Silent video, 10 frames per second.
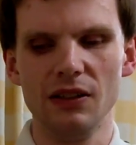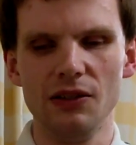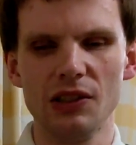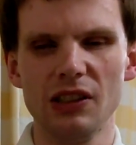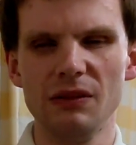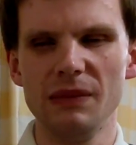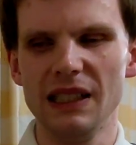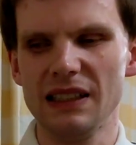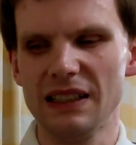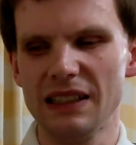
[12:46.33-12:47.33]
some is
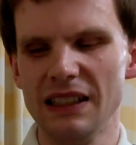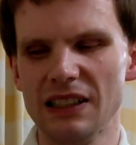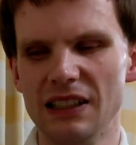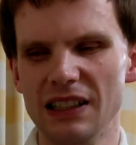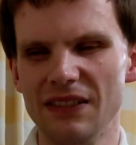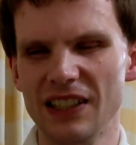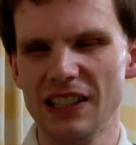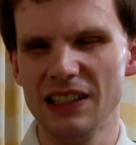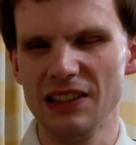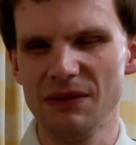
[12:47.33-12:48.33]
actually a sliding
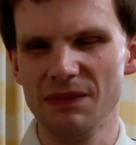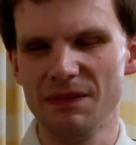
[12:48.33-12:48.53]
mechanism.